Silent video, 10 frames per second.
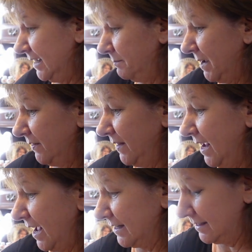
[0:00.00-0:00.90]
it about
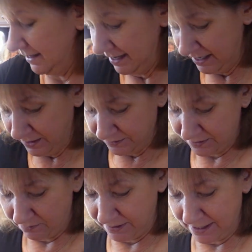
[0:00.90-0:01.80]
that.
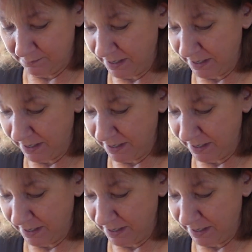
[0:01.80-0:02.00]
So getting